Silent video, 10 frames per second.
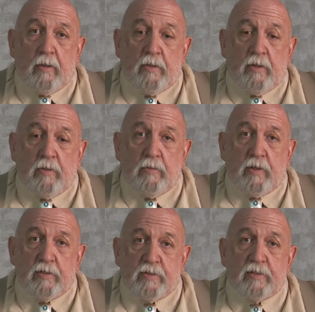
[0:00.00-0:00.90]
You
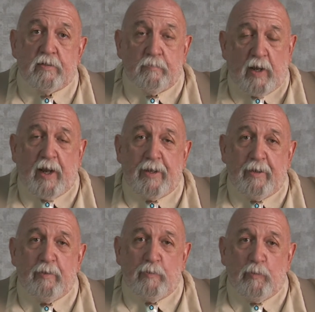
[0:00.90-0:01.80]
can assist them by
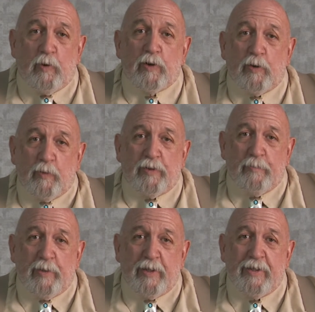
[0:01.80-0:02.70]
working with
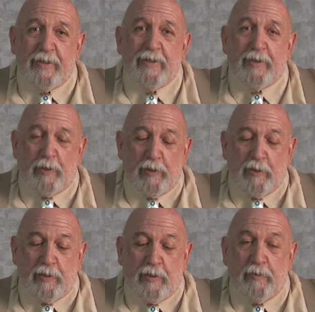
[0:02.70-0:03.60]
them
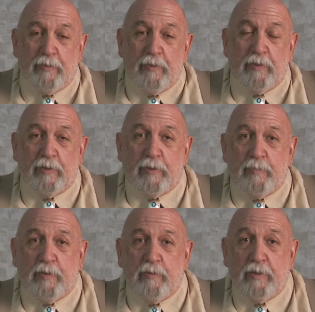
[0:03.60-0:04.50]
on the
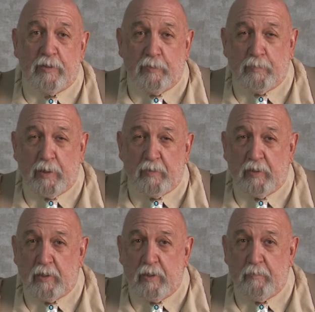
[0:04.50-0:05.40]
computer that you're probably
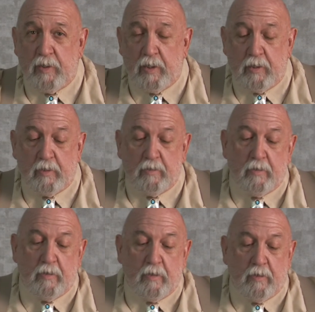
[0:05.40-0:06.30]
looking at me at
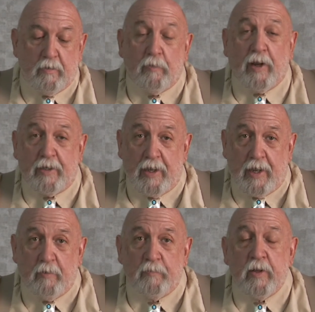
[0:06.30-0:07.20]
right
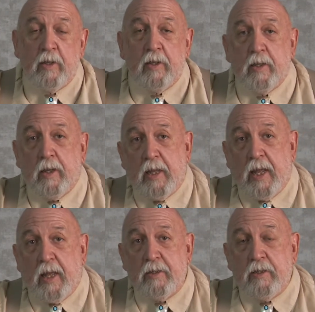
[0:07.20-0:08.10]
now,
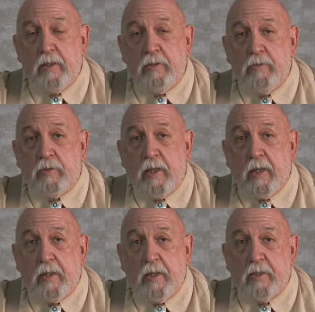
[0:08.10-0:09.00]
and you
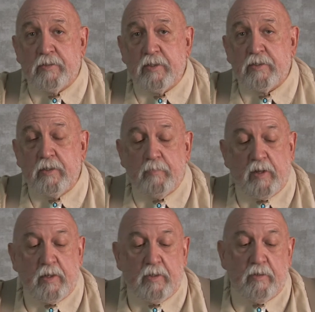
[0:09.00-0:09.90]
can assist them
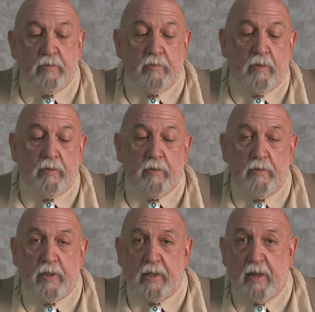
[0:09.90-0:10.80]
by
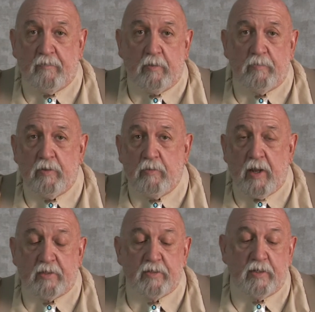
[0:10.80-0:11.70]
they can have computer
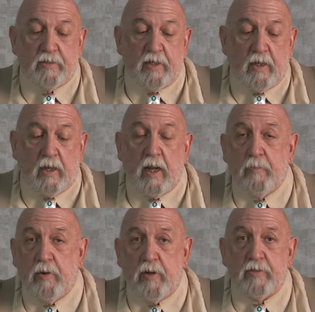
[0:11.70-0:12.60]
access at
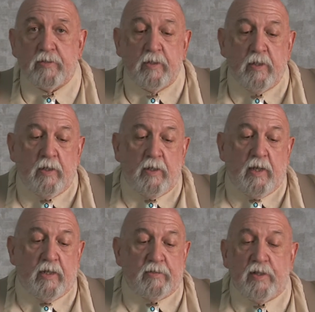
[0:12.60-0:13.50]
libraries,
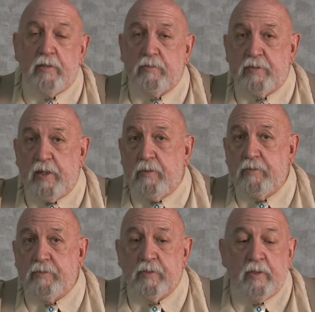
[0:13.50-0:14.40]
at senior
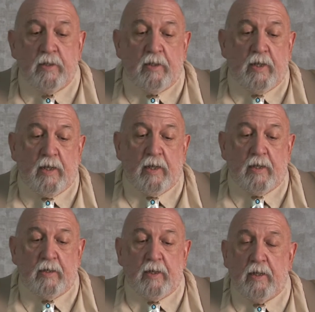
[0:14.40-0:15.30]
centers,
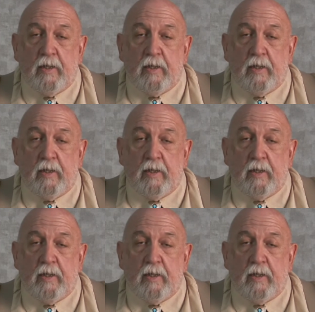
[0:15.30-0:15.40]
and